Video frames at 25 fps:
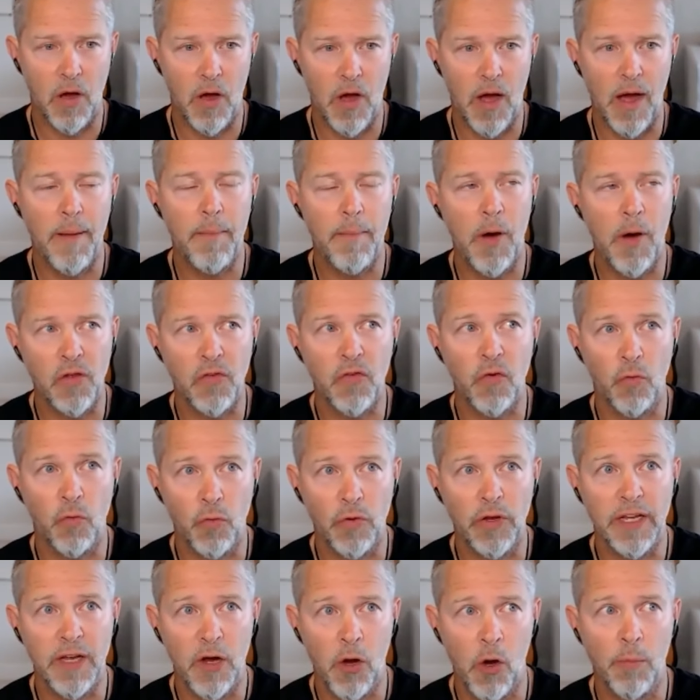I'm also
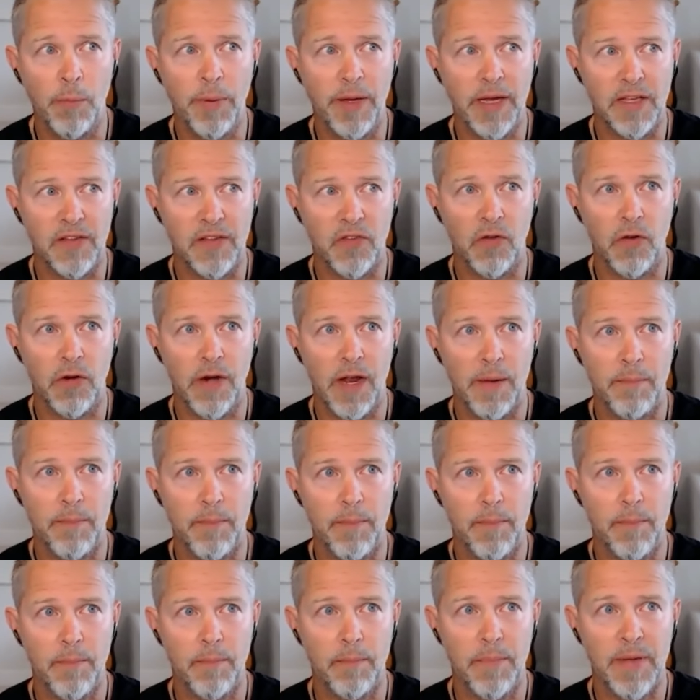really hoping it's going to
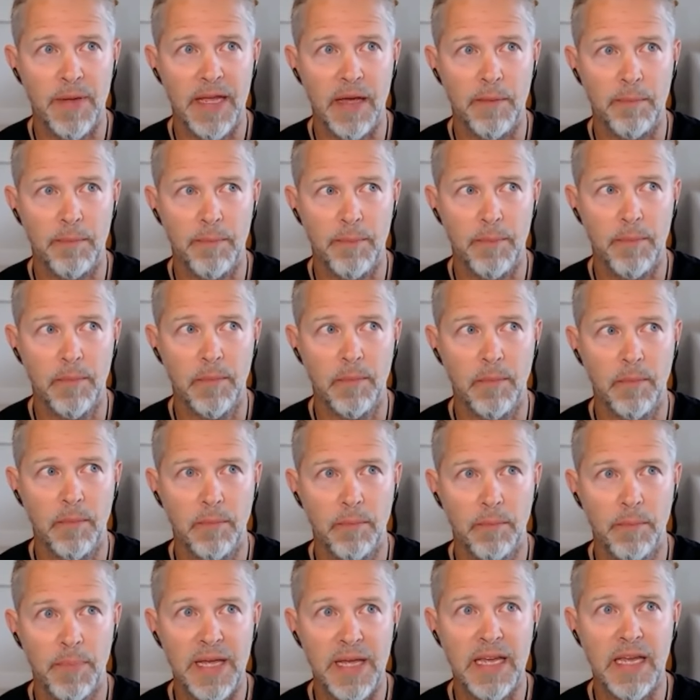be a
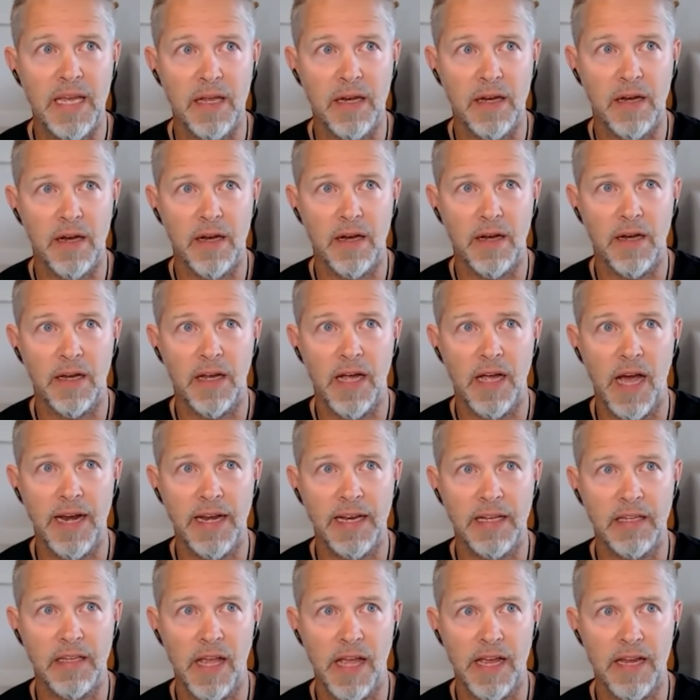beacon and a
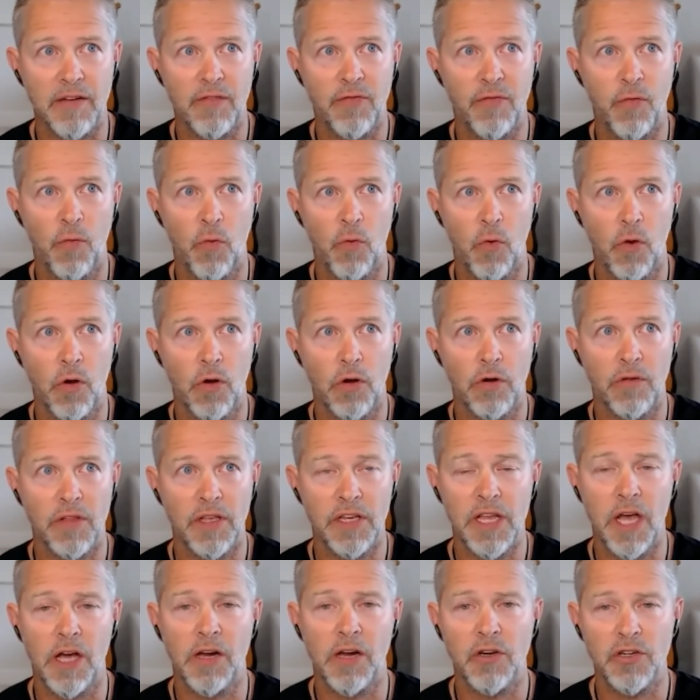guiding light for the
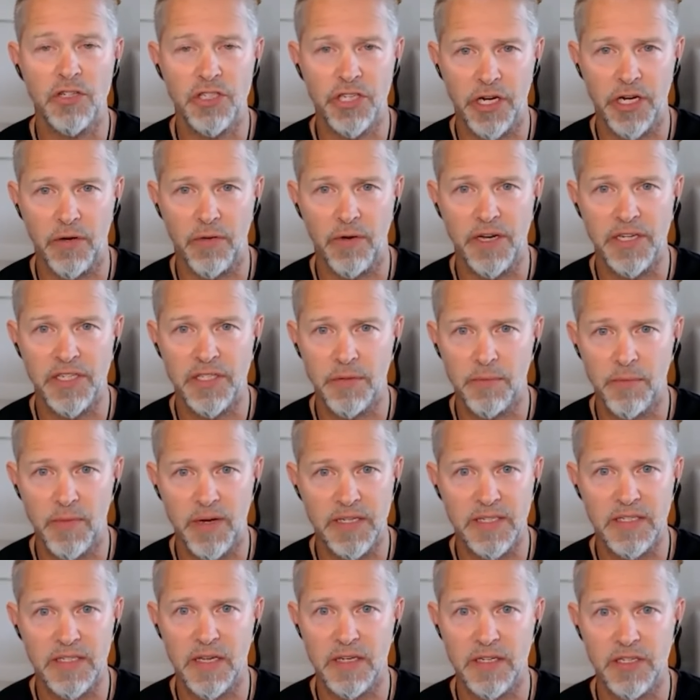younger generation.
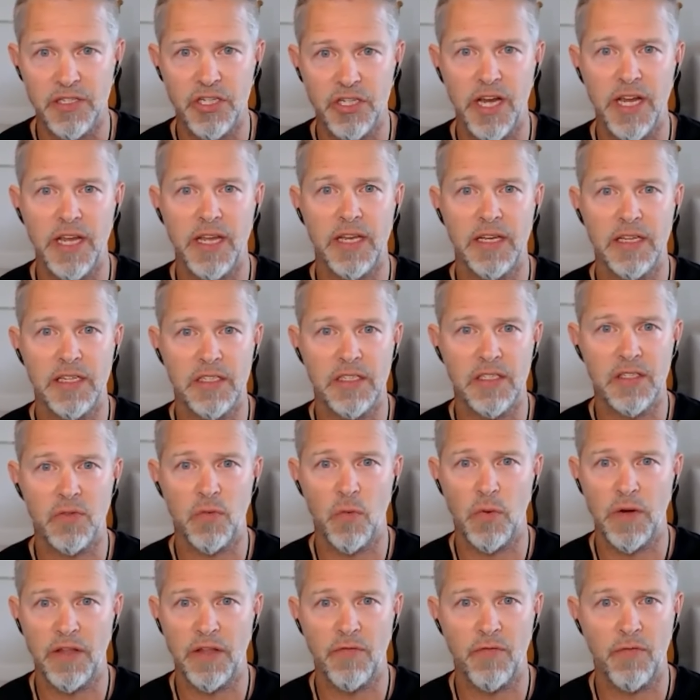My son, Jake, he's
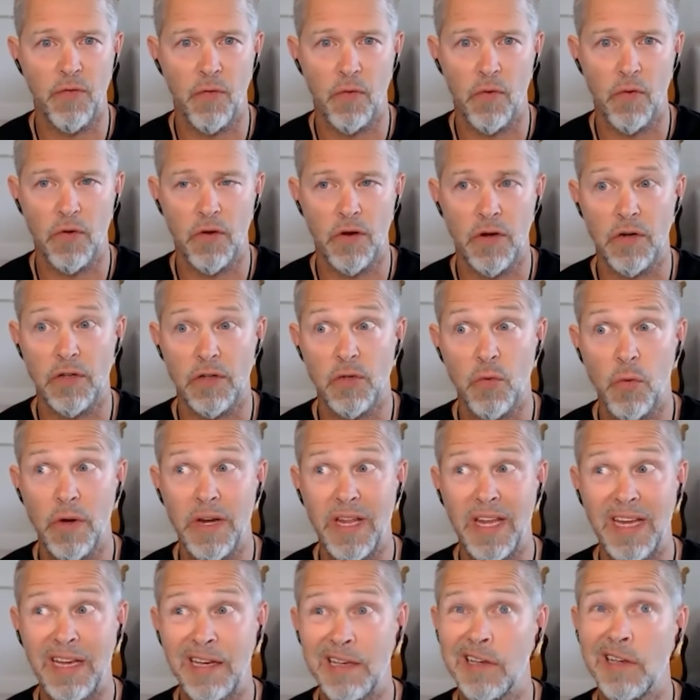24 or
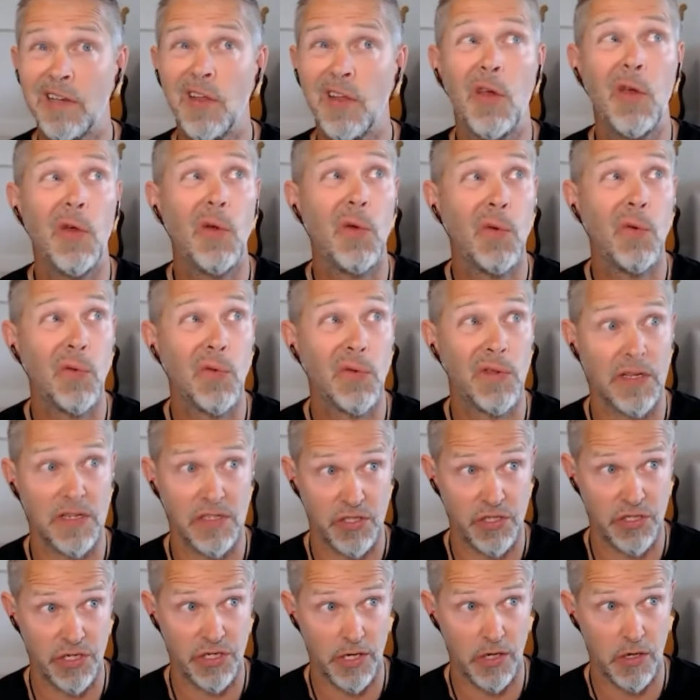22
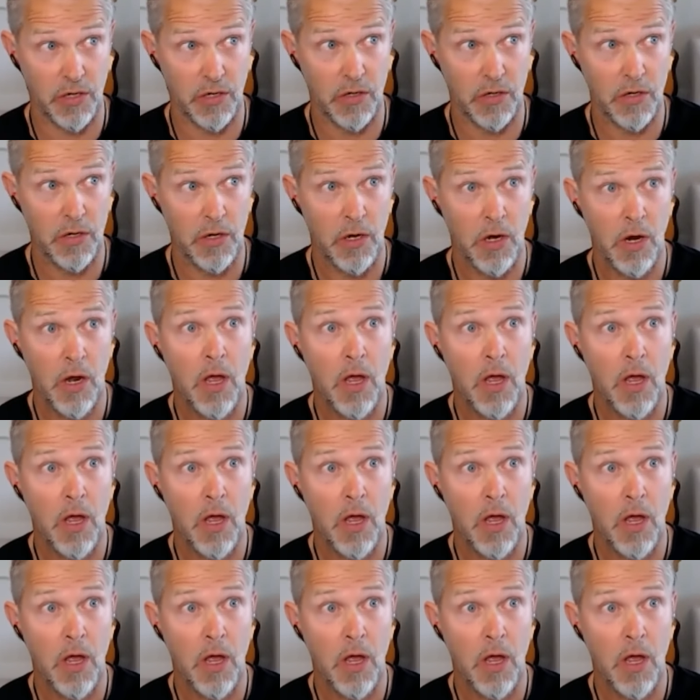this year.